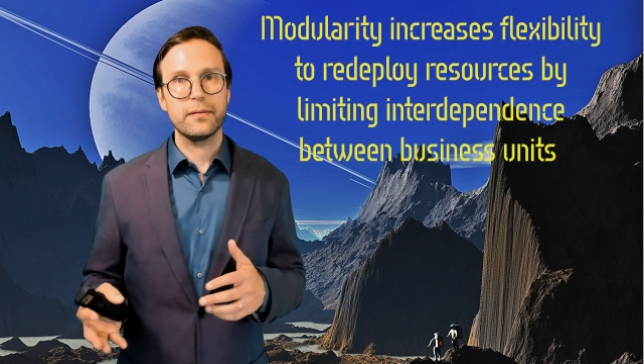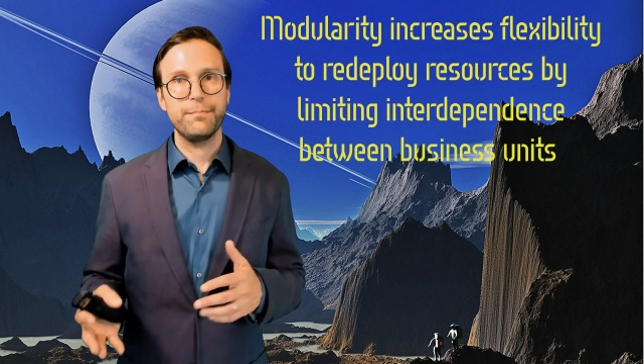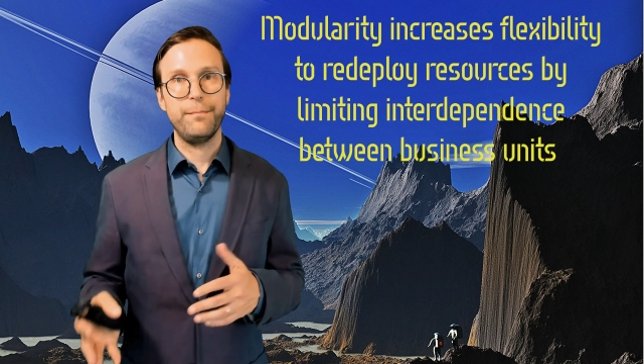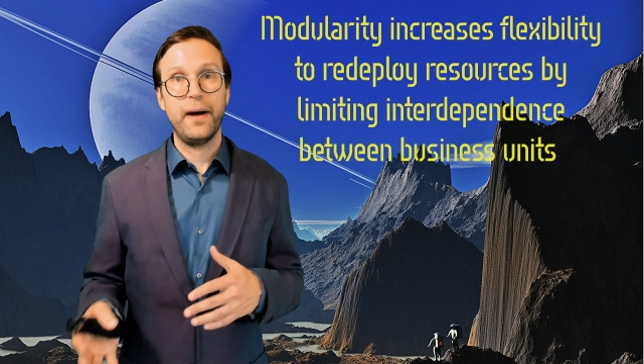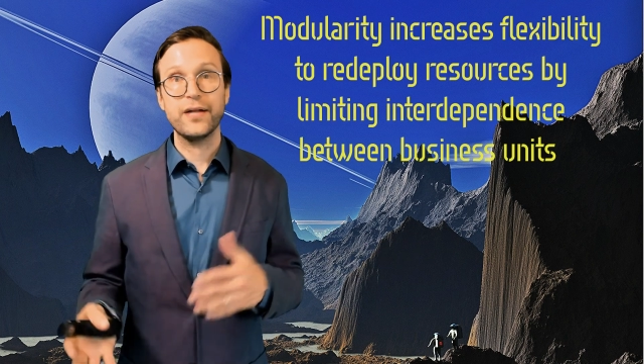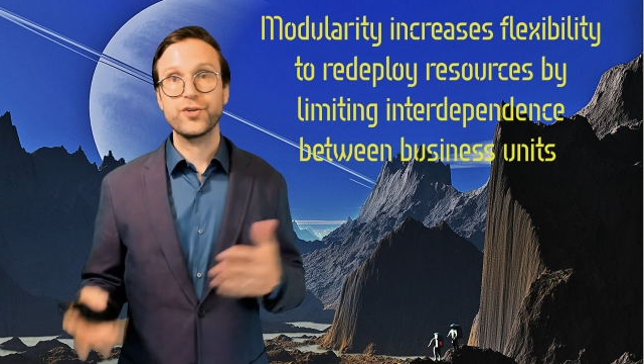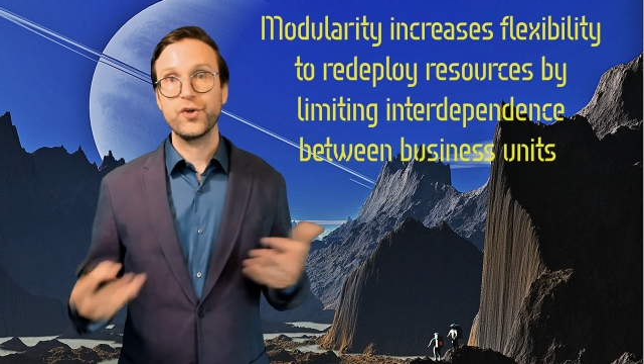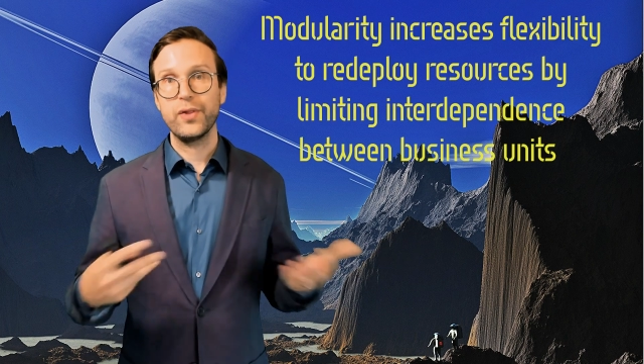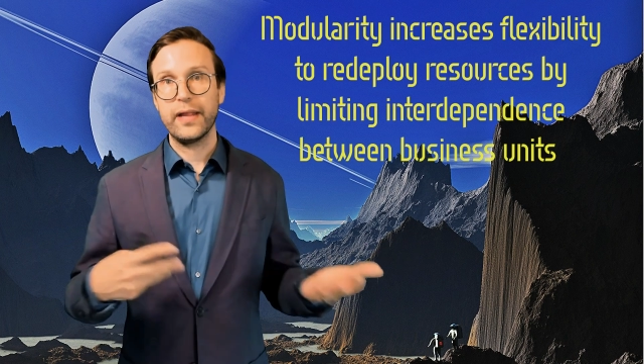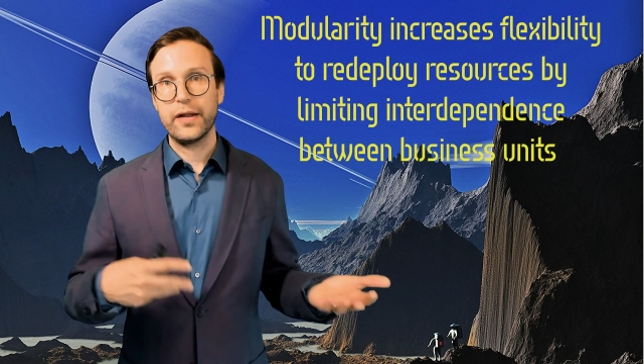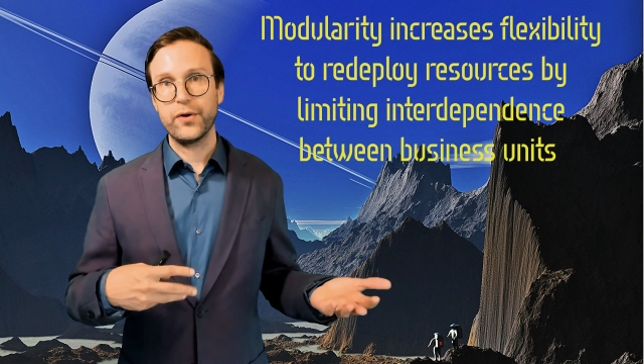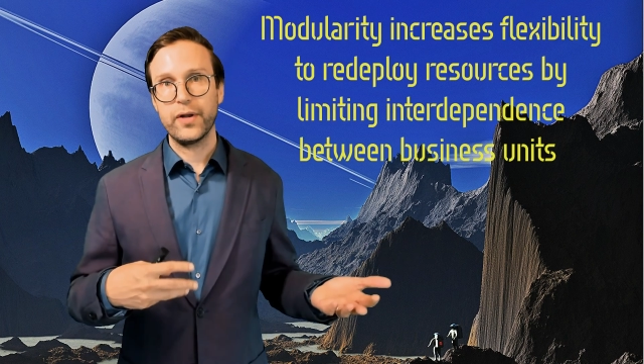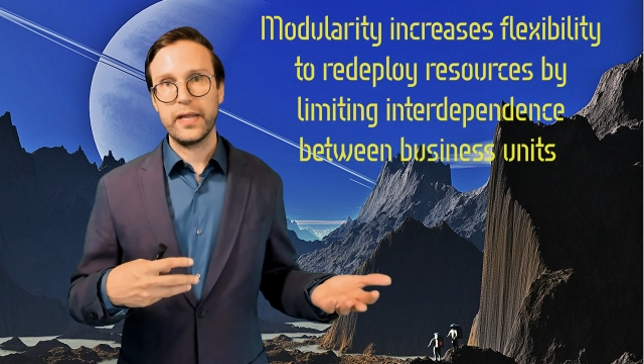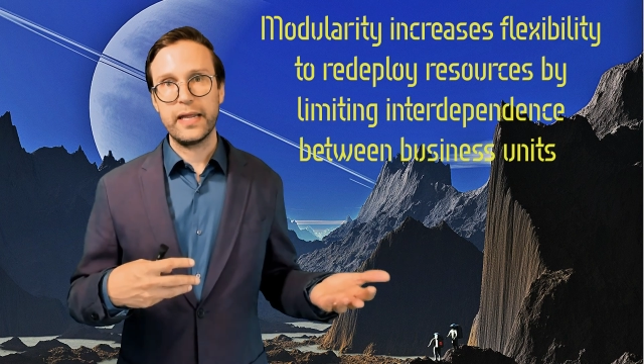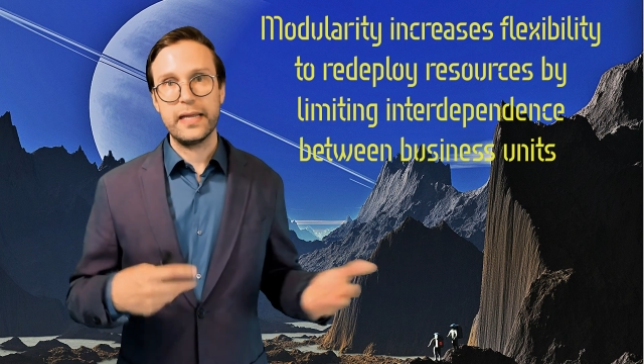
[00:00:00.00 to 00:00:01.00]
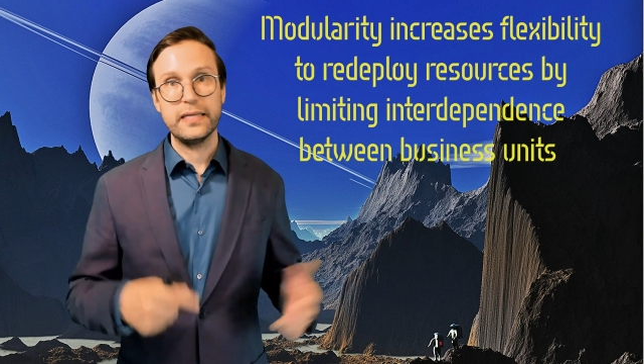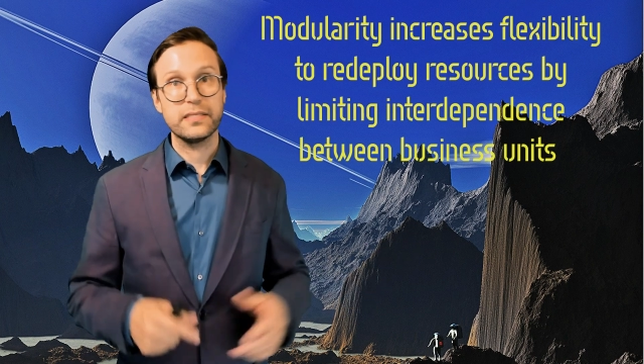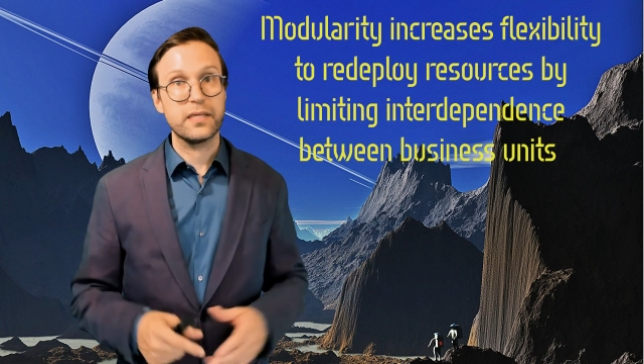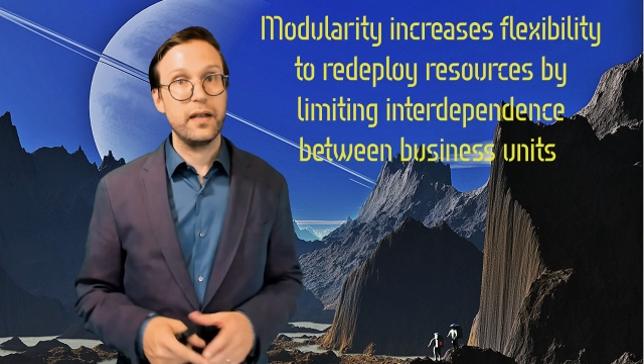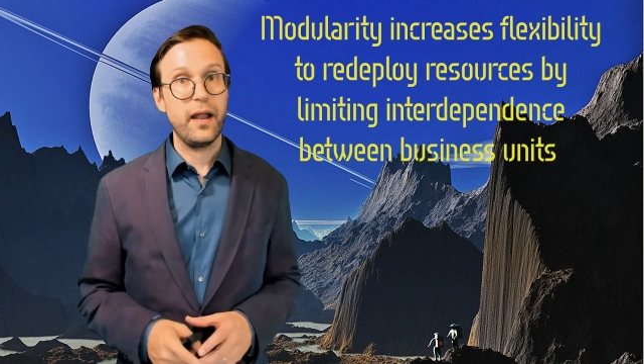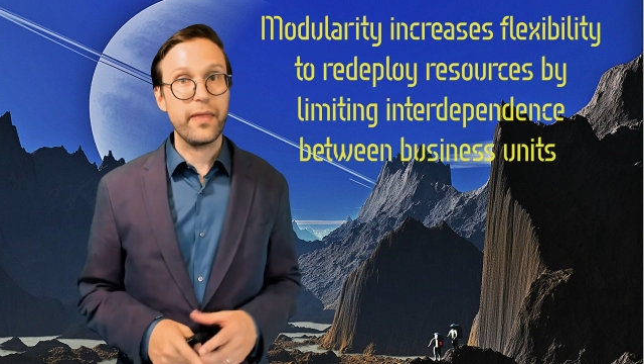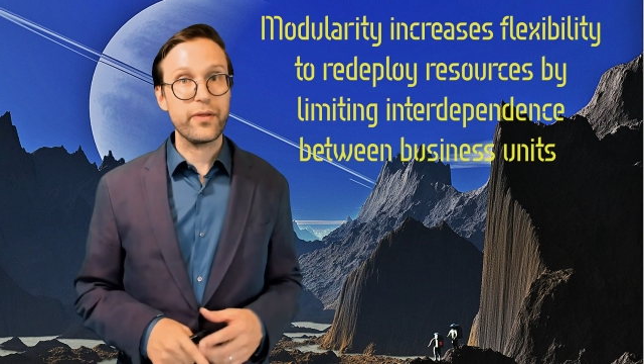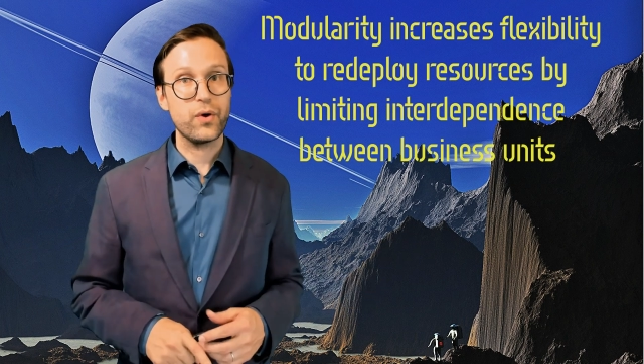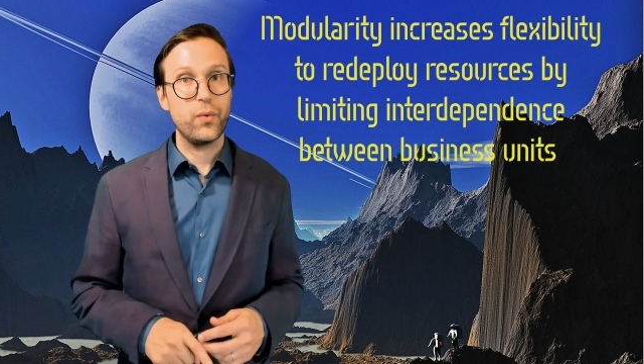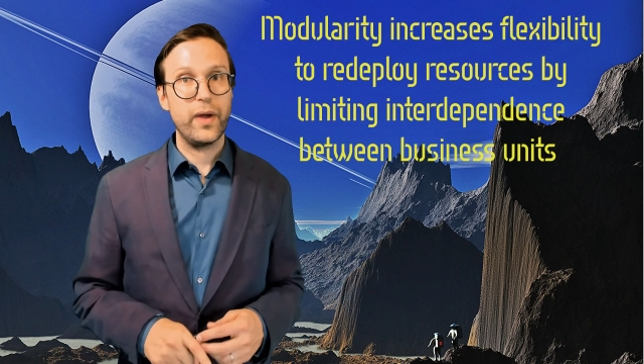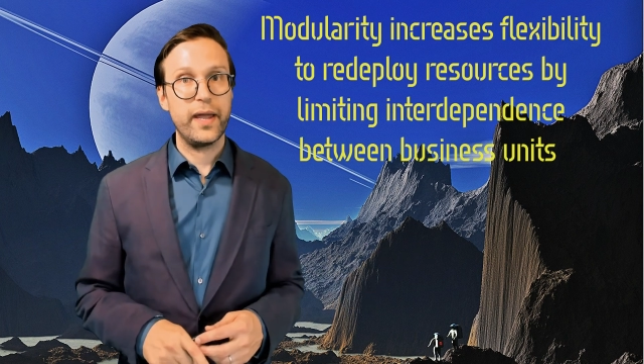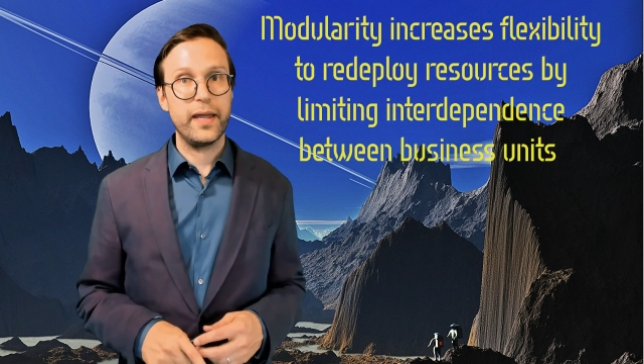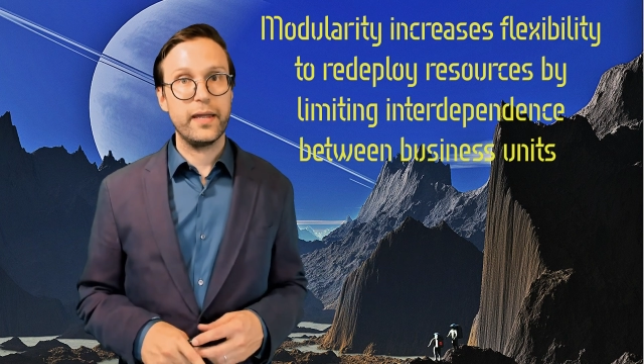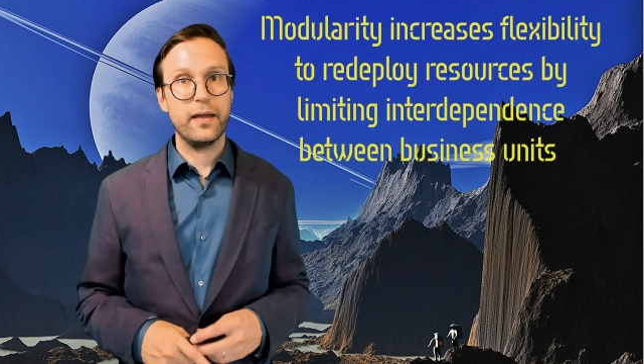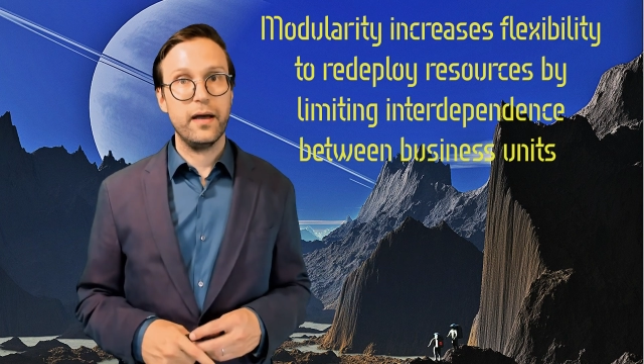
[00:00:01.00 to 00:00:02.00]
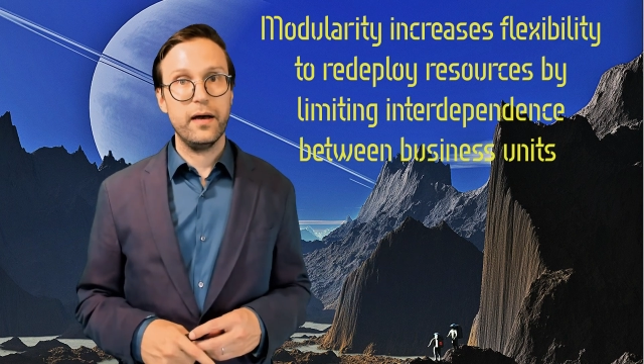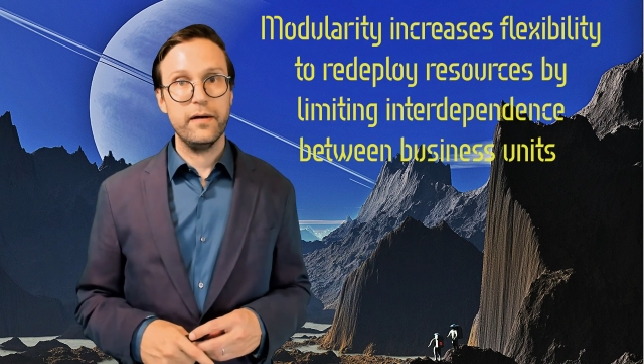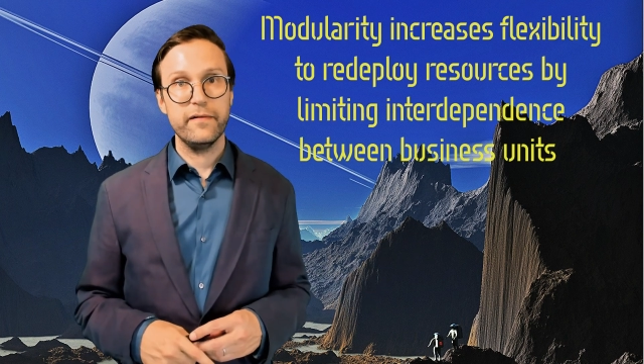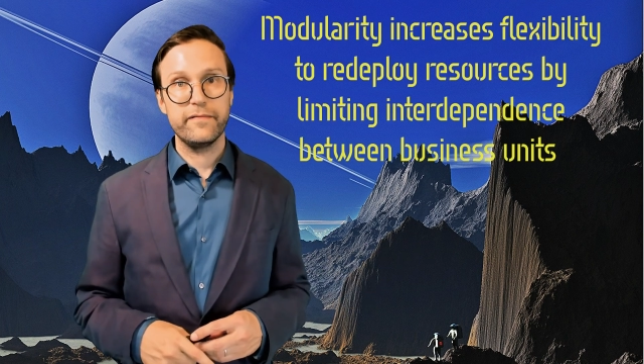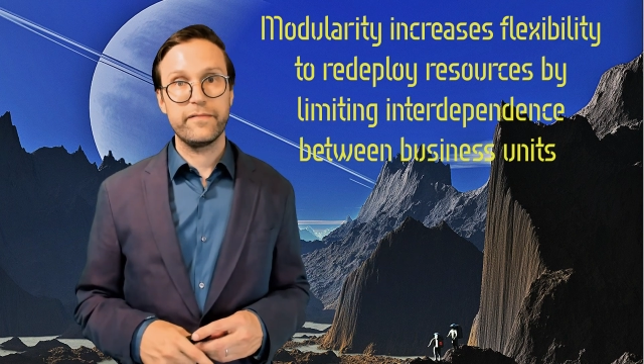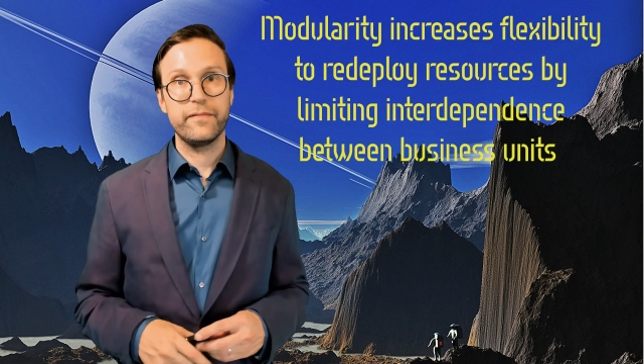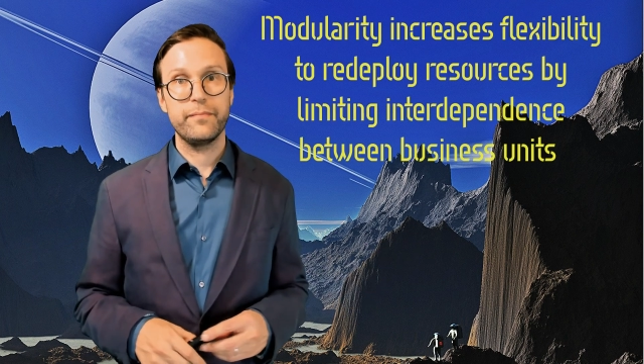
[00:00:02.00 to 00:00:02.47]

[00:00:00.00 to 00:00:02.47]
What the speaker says: Modularity is another way of